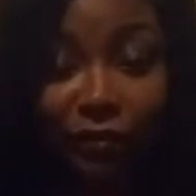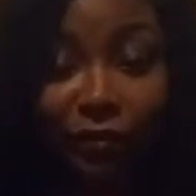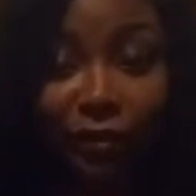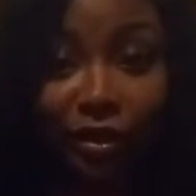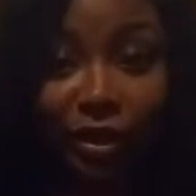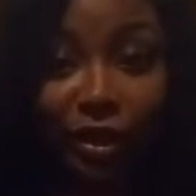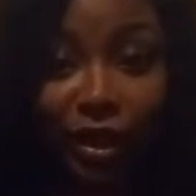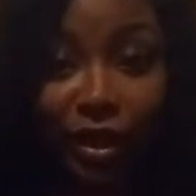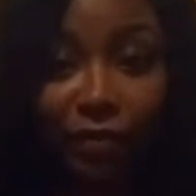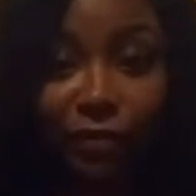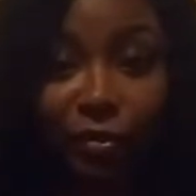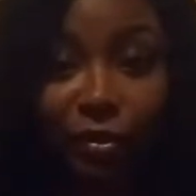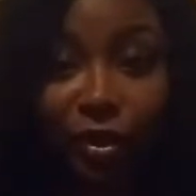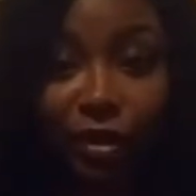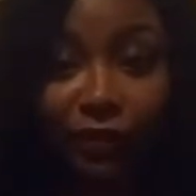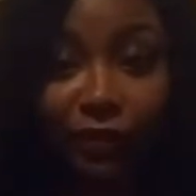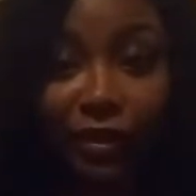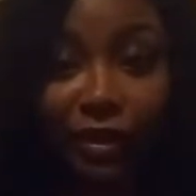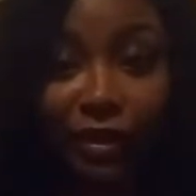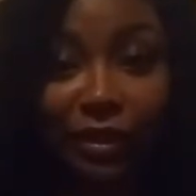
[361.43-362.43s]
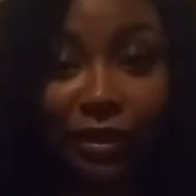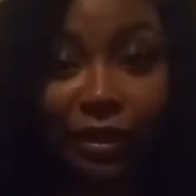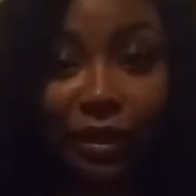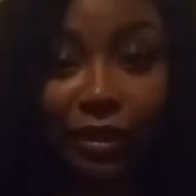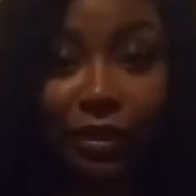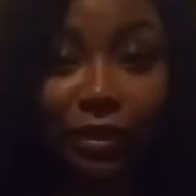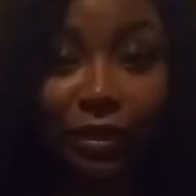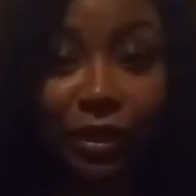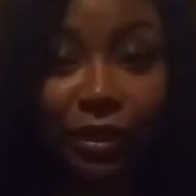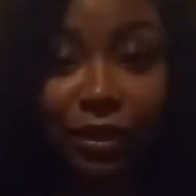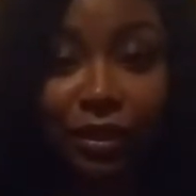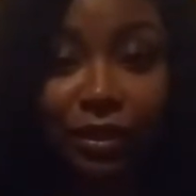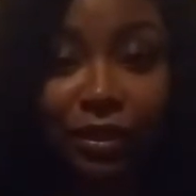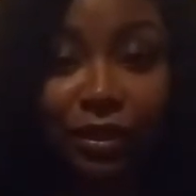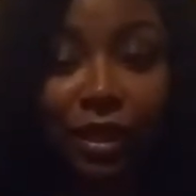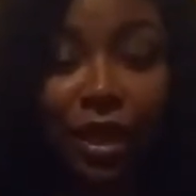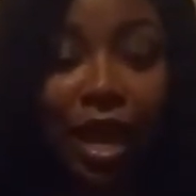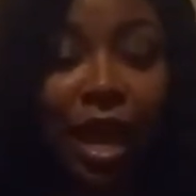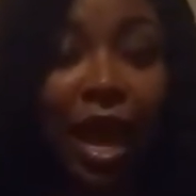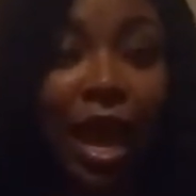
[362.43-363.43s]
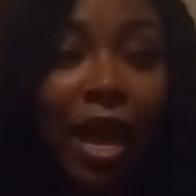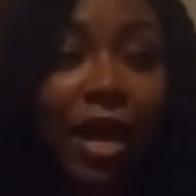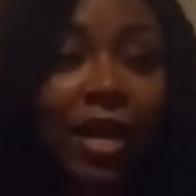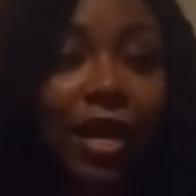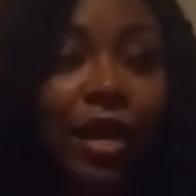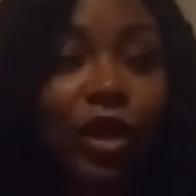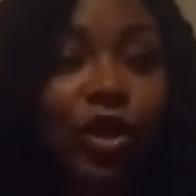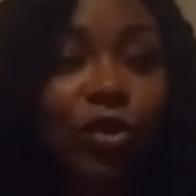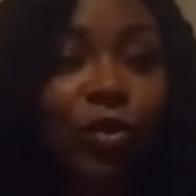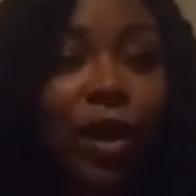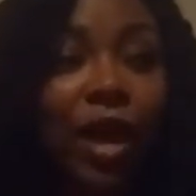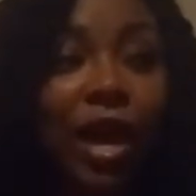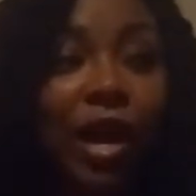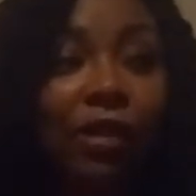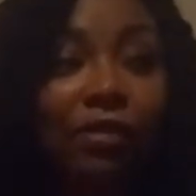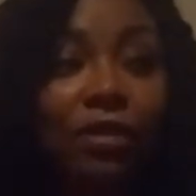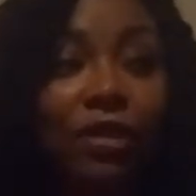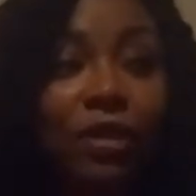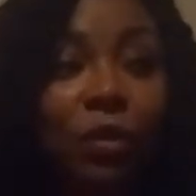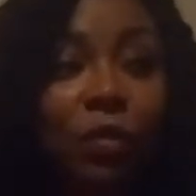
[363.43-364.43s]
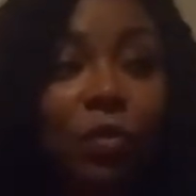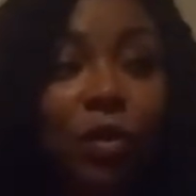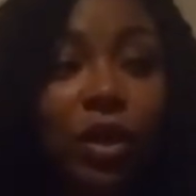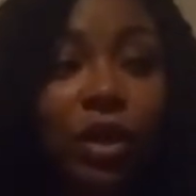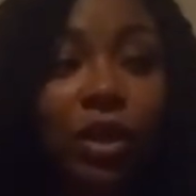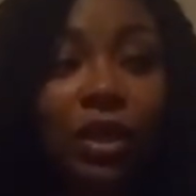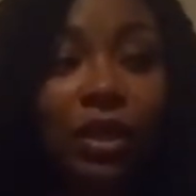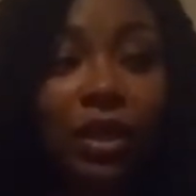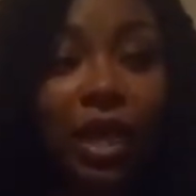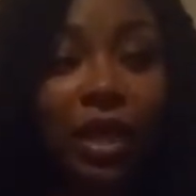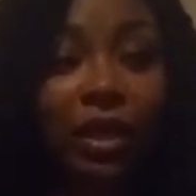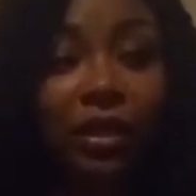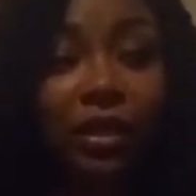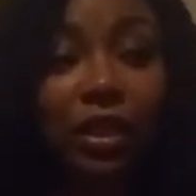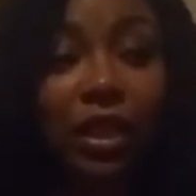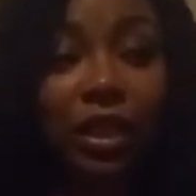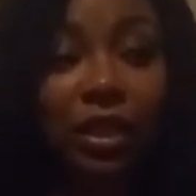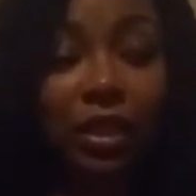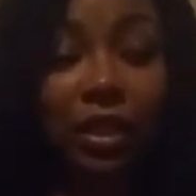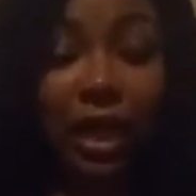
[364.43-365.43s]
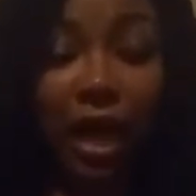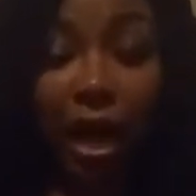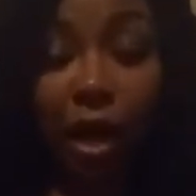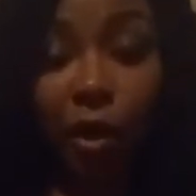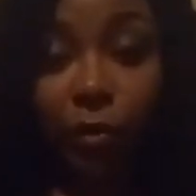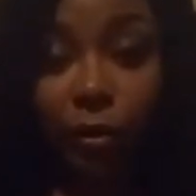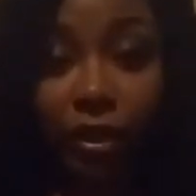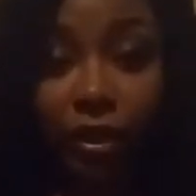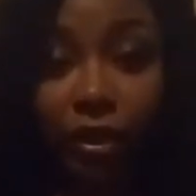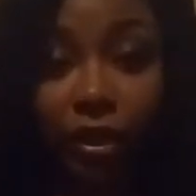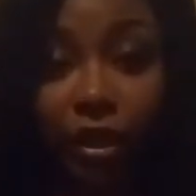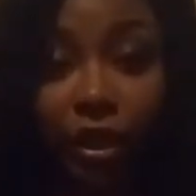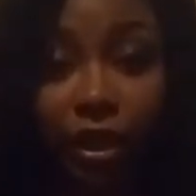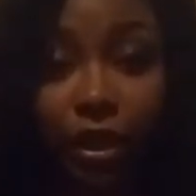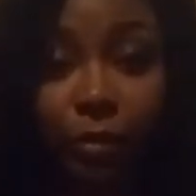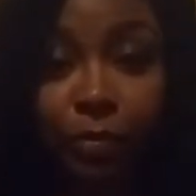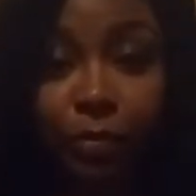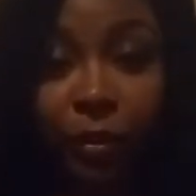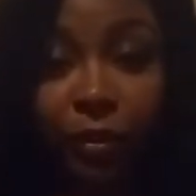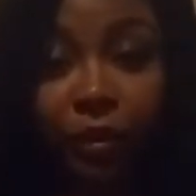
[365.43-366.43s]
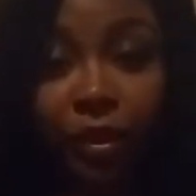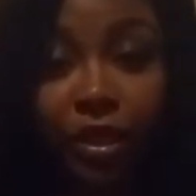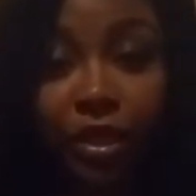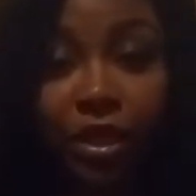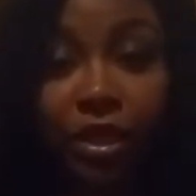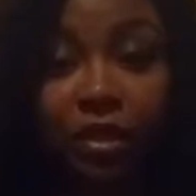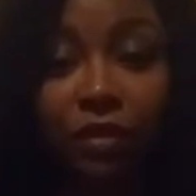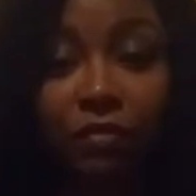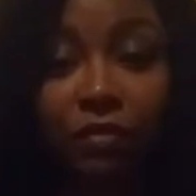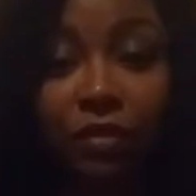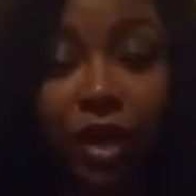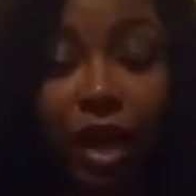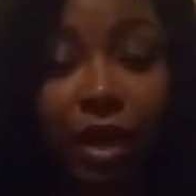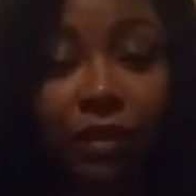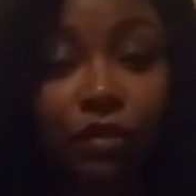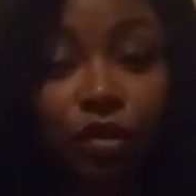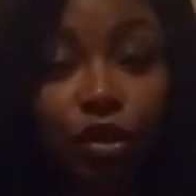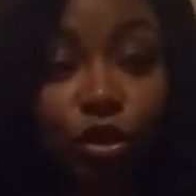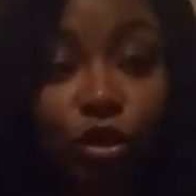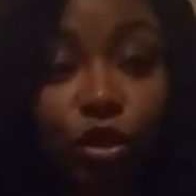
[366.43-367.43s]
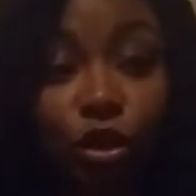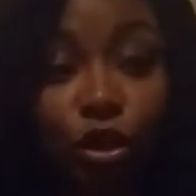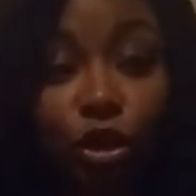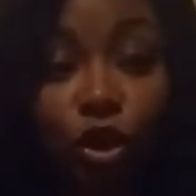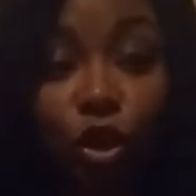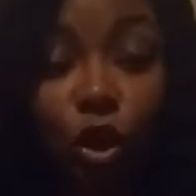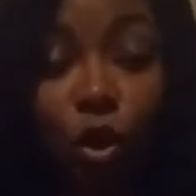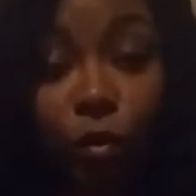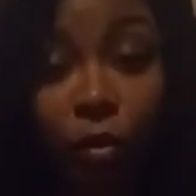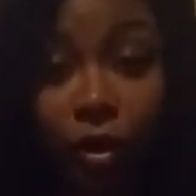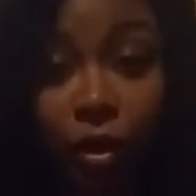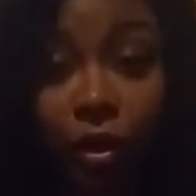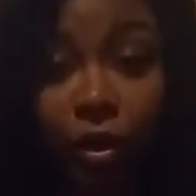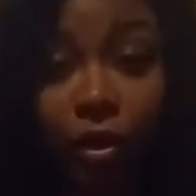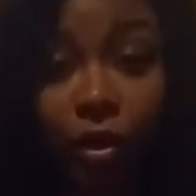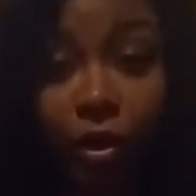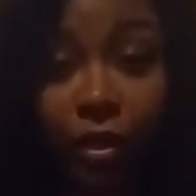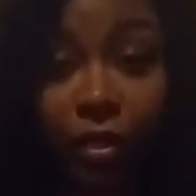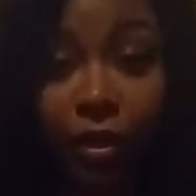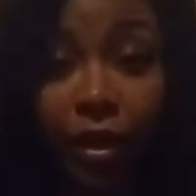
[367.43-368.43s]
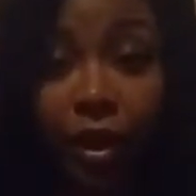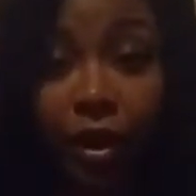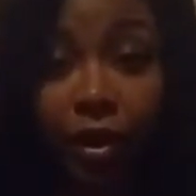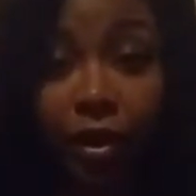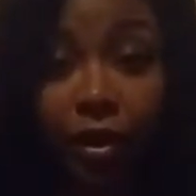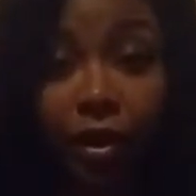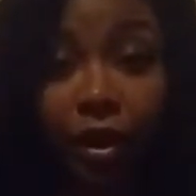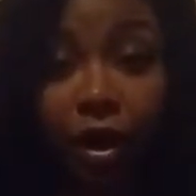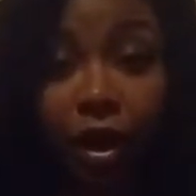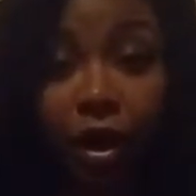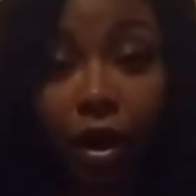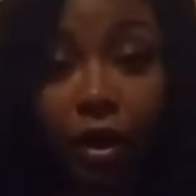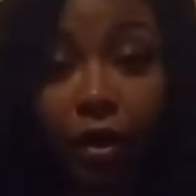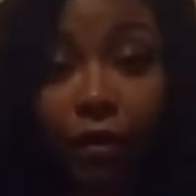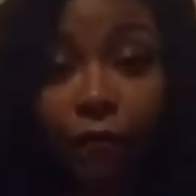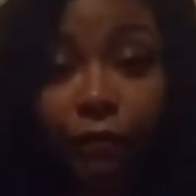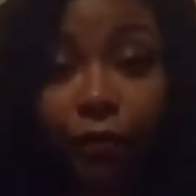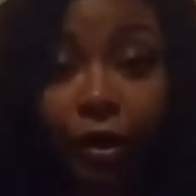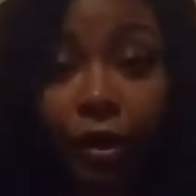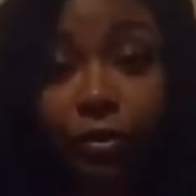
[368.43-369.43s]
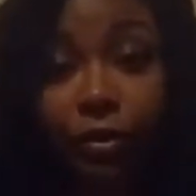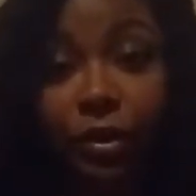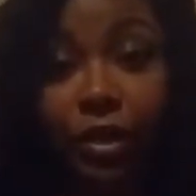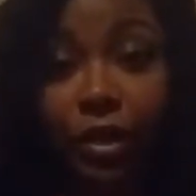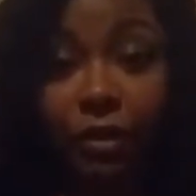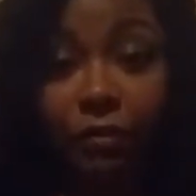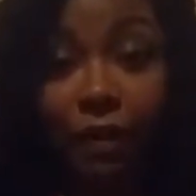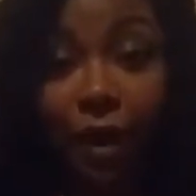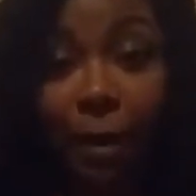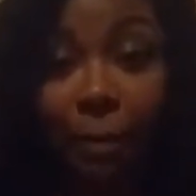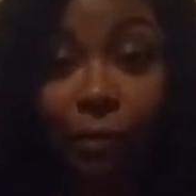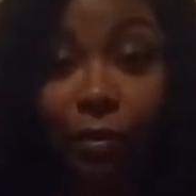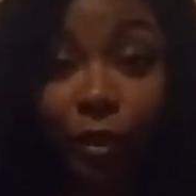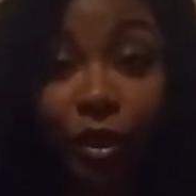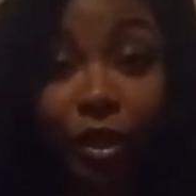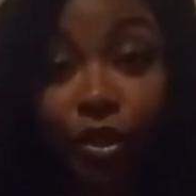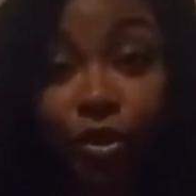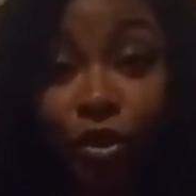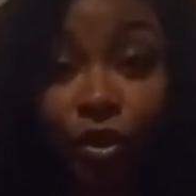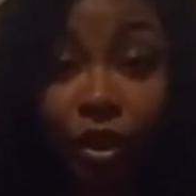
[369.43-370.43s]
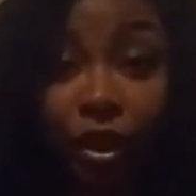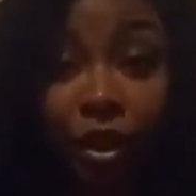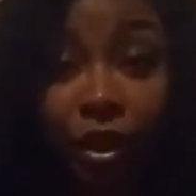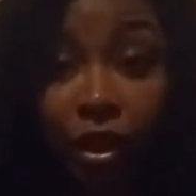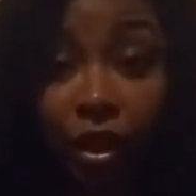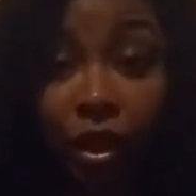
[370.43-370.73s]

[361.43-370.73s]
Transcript: level of existence, and then you have someone that's allowing the experiences of life to lower their frequency vibration,